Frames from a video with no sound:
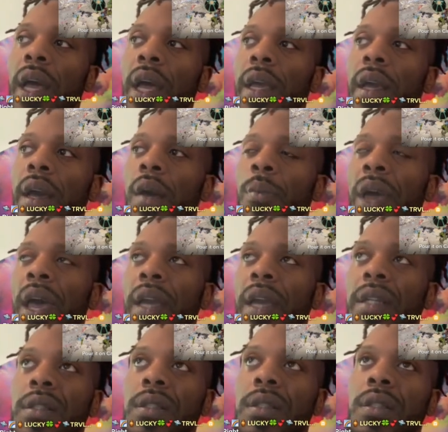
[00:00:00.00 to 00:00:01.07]
like a
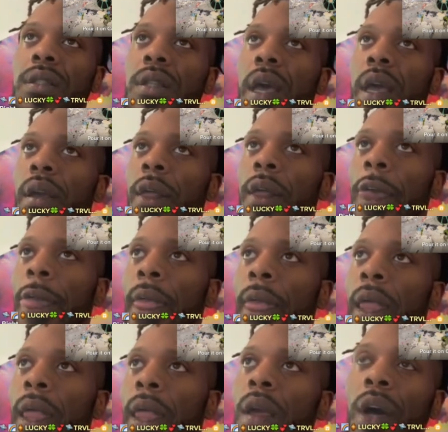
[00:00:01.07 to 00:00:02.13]
package that's like
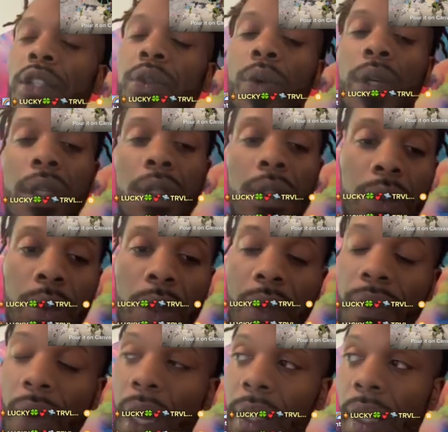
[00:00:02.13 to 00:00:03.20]
about 20 to
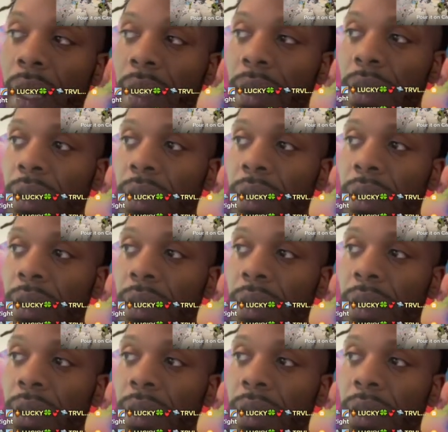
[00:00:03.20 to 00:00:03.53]
25